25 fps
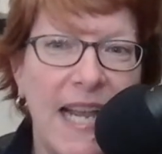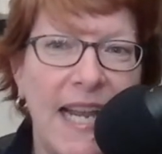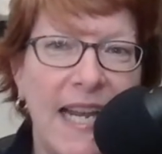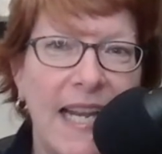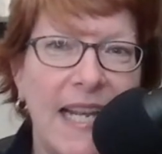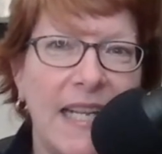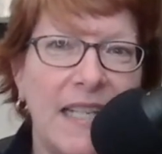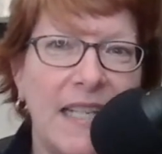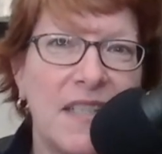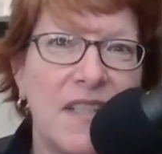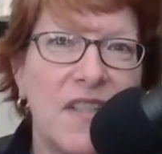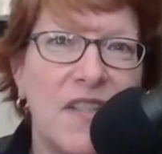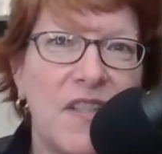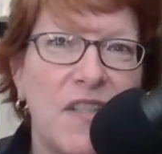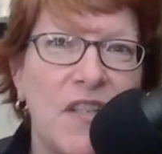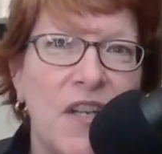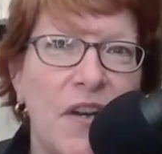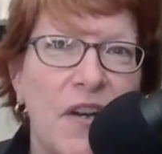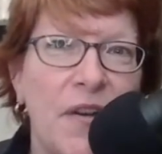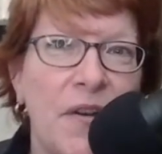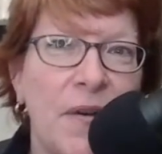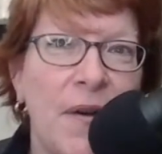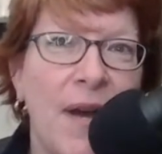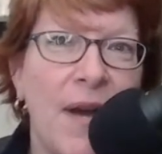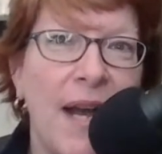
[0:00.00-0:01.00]
And
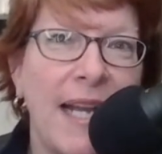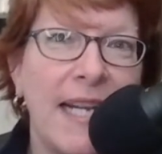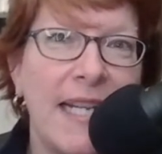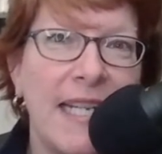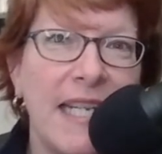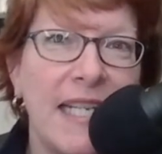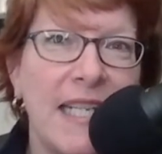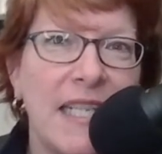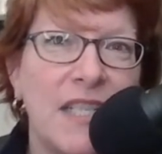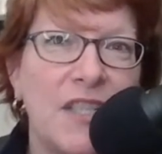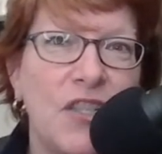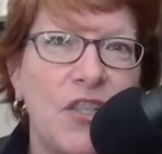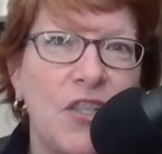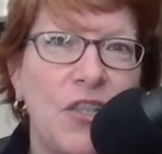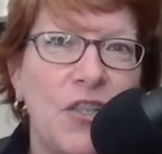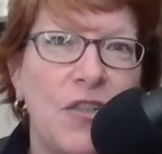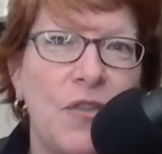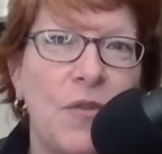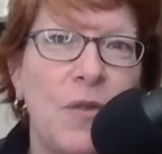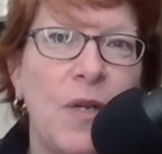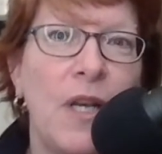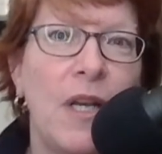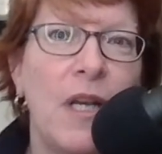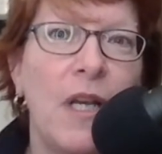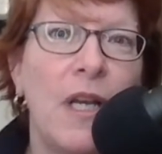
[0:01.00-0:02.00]
so I needed
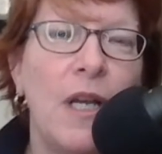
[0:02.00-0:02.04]
to